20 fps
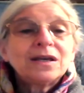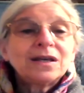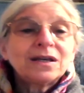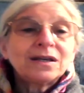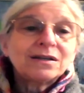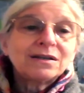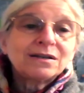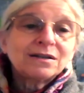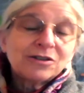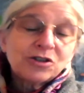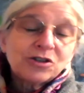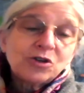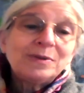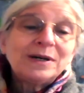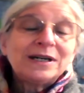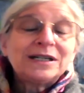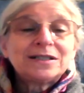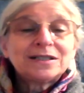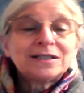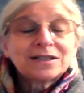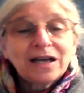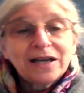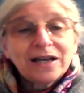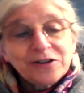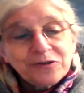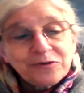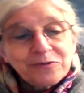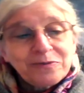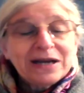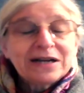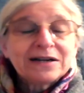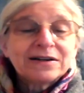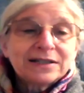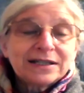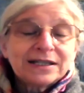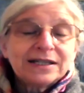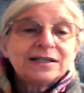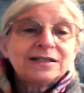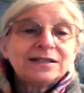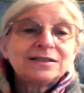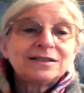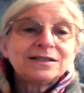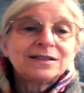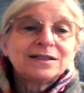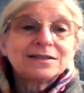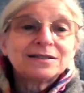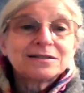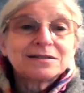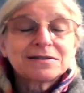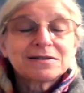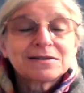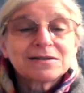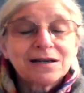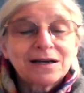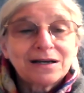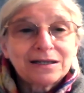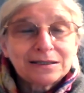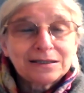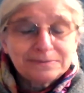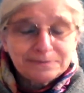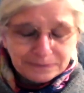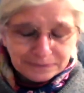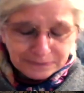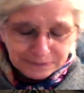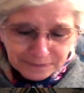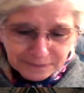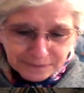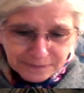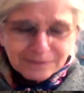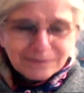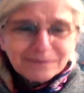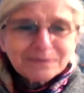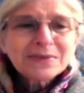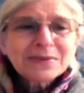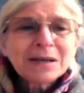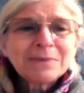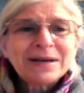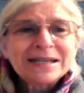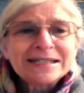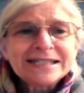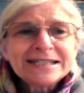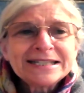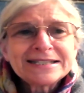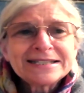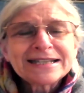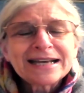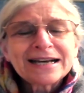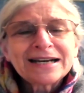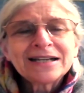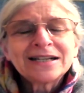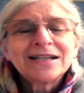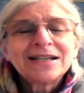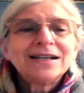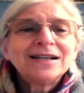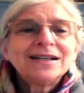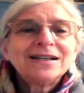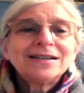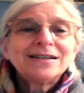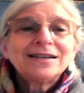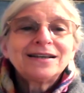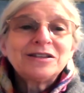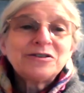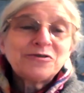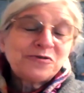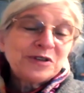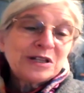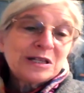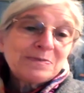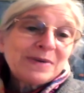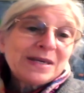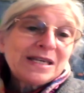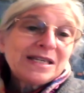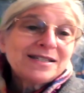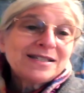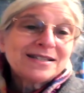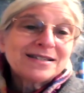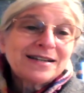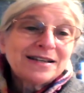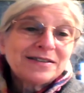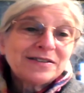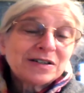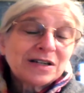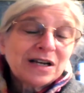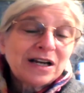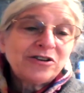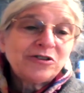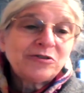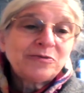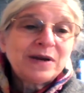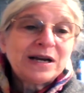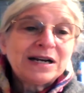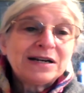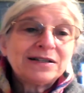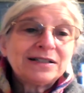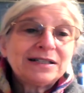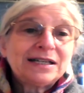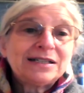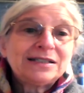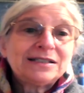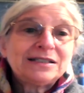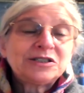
in Cuba, a kind of parallel, it's um, Batista. In the Philippines, another kind of parallel,